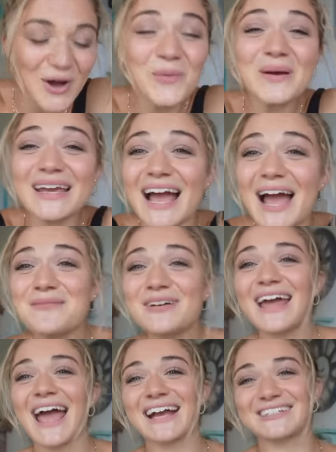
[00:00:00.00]
Oh wait, I'm gonna
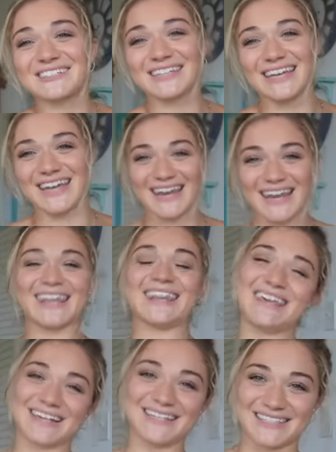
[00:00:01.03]
actually end
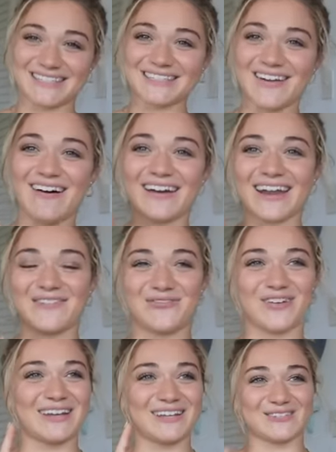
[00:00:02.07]
this on a
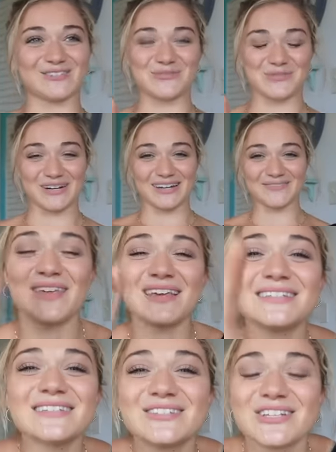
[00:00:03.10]
funny story.
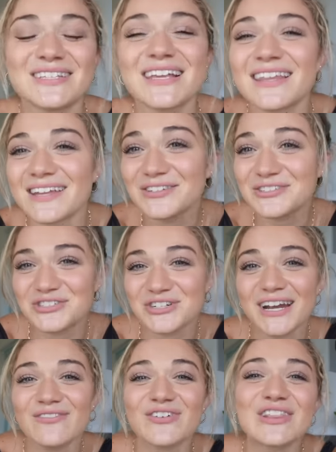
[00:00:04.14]
This is just a little
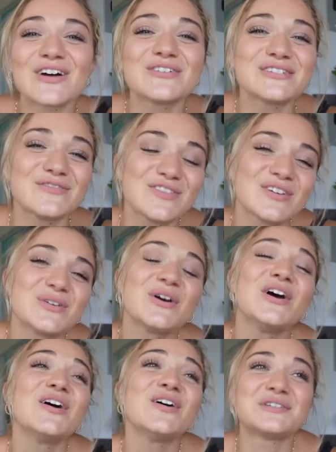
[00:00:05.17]
treat for those of you
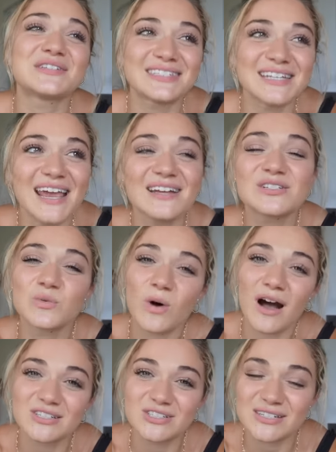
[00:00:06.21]
who stayed to
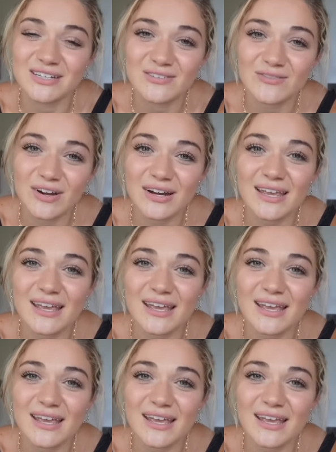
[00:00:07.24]
watch until the very